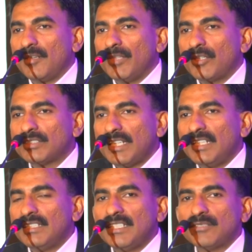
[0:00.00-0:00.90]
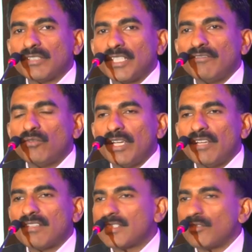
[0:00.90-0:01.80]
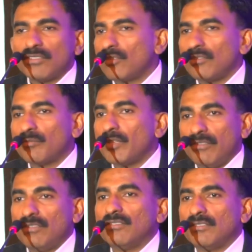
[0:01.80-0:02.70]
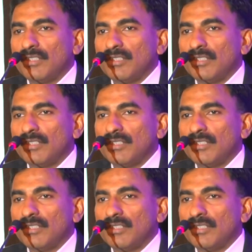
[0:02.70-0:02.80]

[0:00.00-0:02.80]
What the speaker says: Because analytics will give you areas that you did not look before,